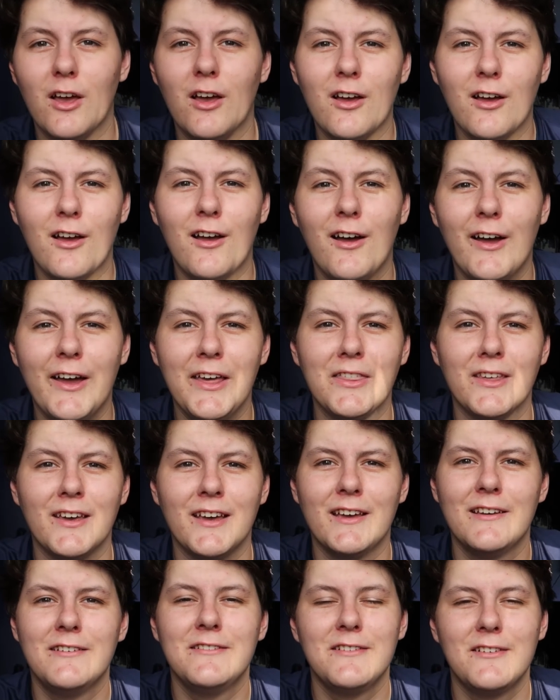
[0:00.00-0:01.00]
Hi
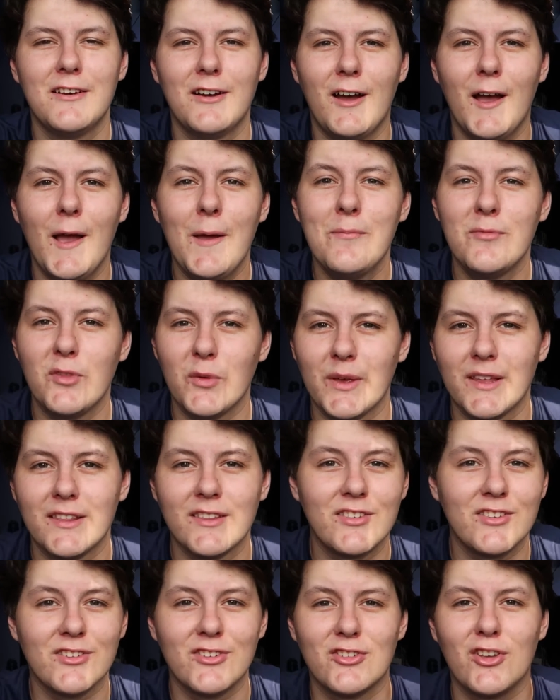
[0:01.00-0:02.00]
there. I'm
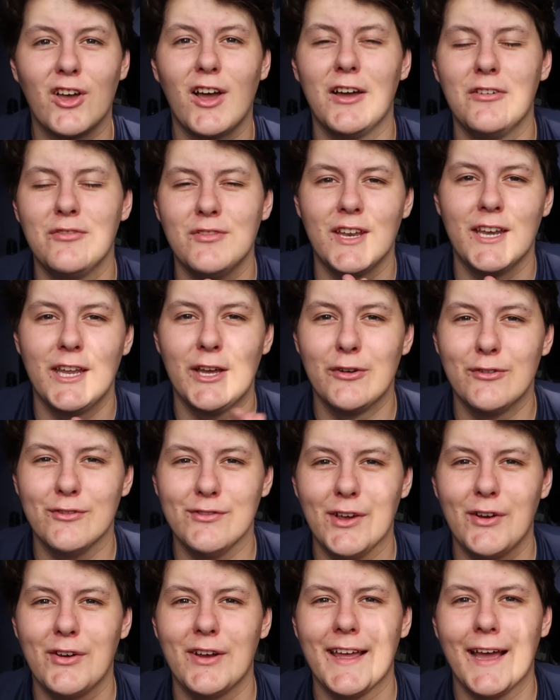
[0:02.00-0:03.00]
doing this entire video
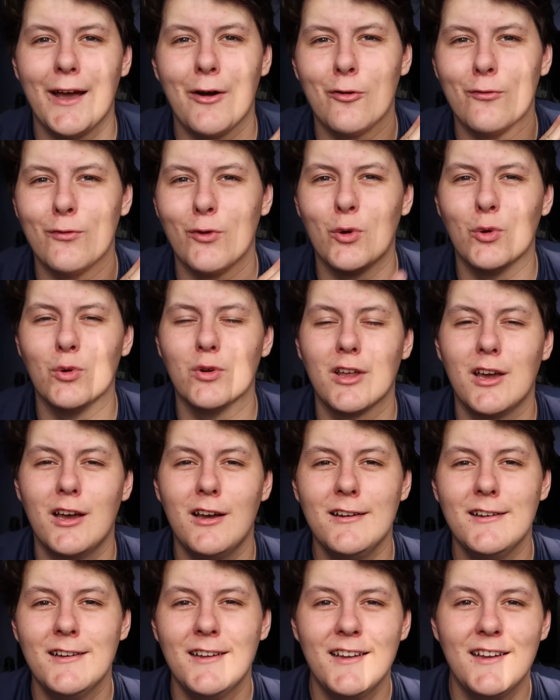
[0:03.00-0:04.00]
very out of
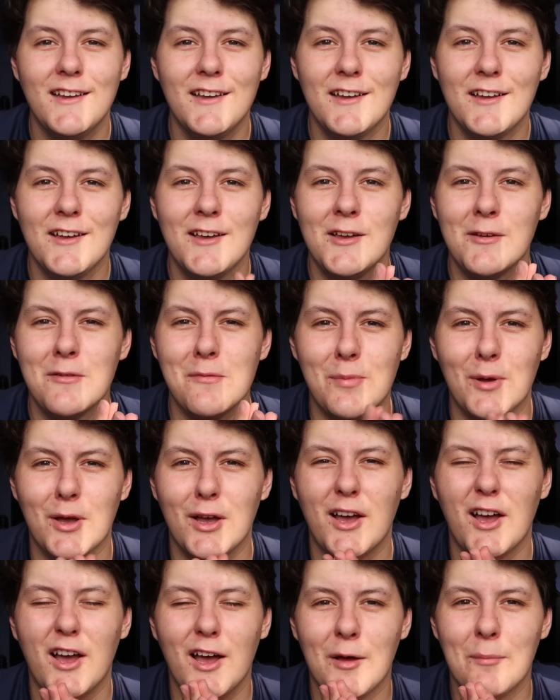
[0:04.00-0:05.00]
order,
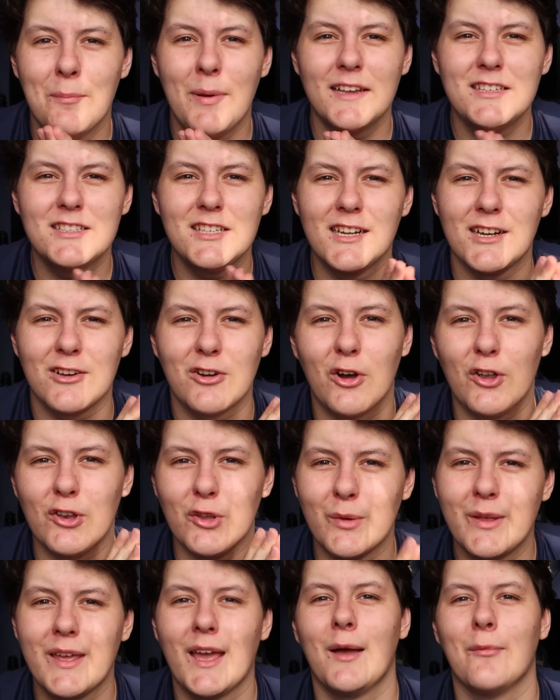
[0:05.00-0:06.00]
but basically I've got a
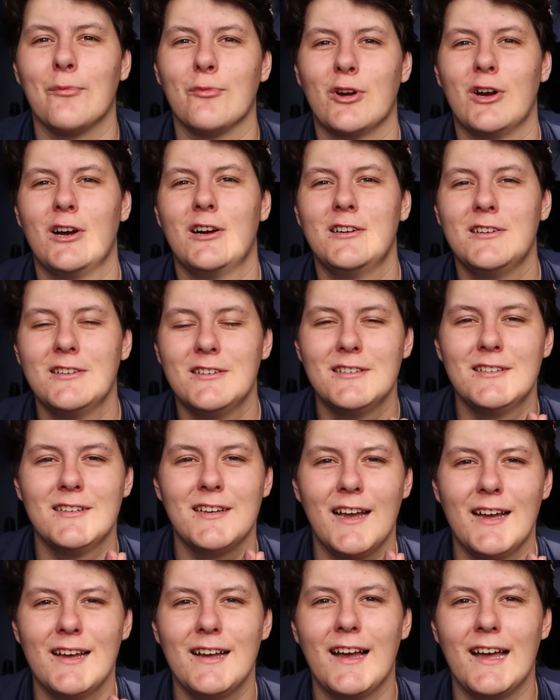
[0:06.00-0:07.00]
new camera
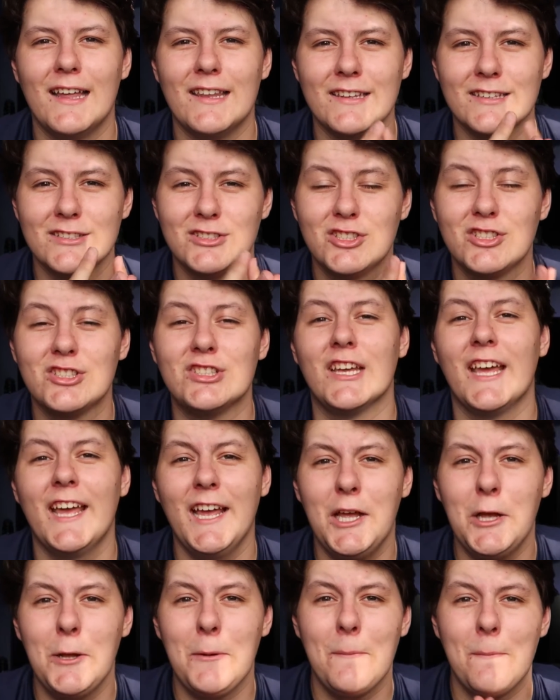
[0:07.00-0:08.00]
and it's
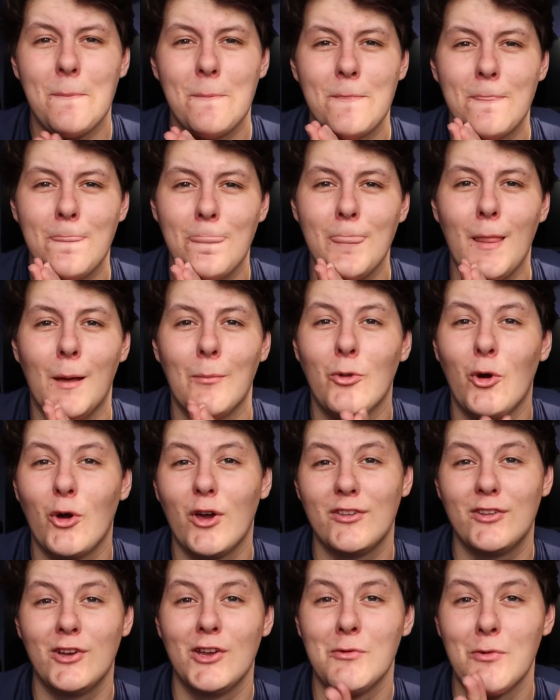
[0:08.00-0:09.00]
sick. I'm
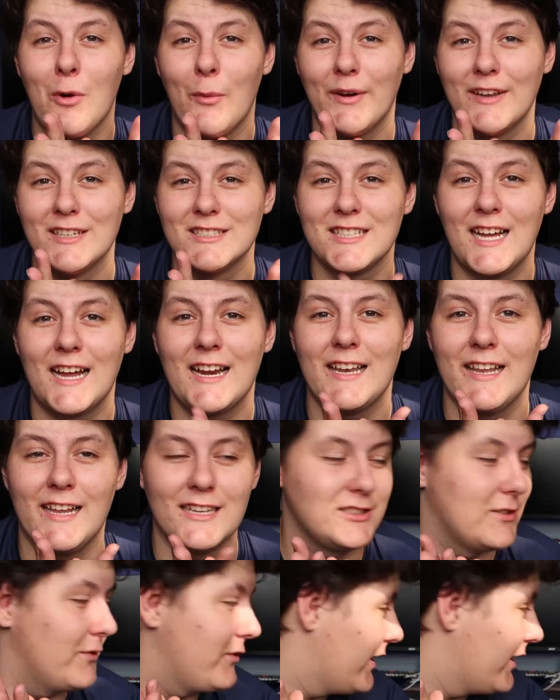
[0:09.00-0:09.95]
not going to tell you what one exactly as